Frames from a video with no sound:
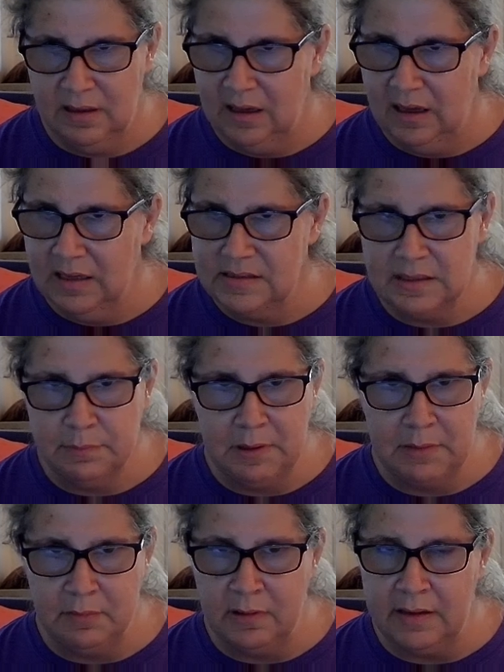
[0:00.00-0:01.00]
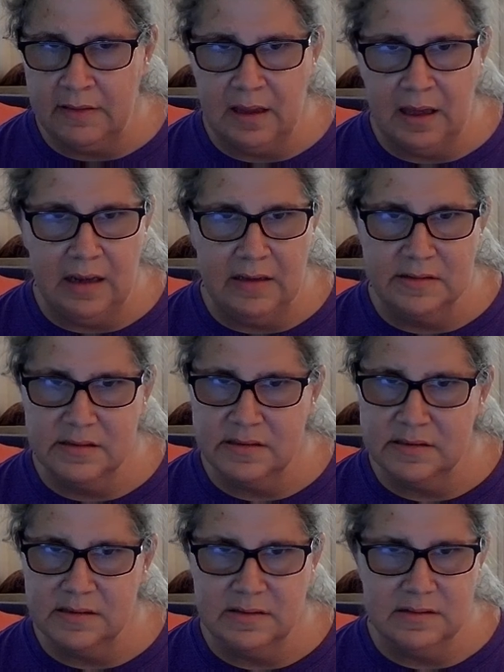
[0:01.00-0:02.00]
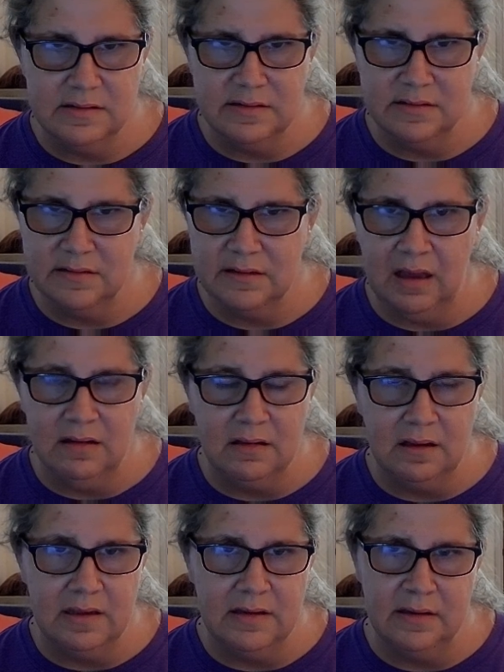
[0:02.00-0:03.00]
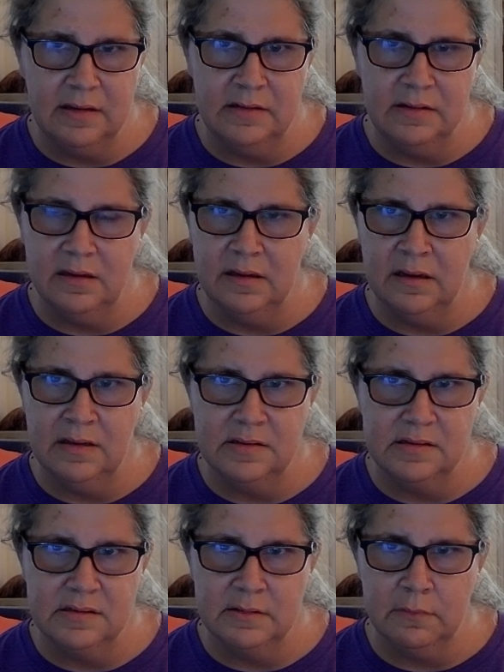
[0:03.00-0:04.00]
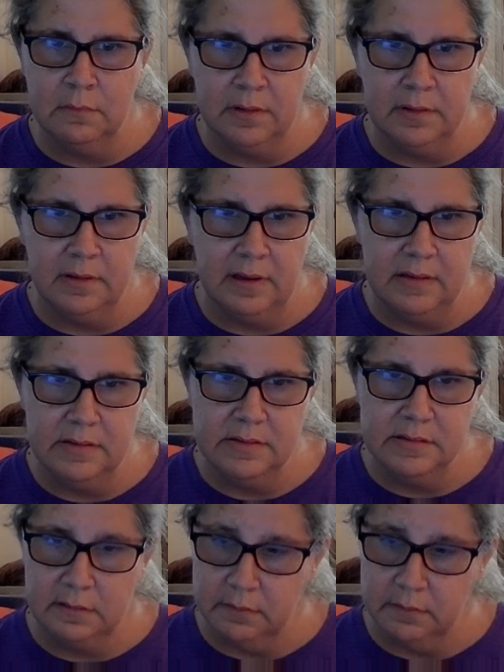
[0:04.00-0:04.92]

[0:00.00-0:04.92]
I see people like that. It's just ugly, and I just don't want that. So,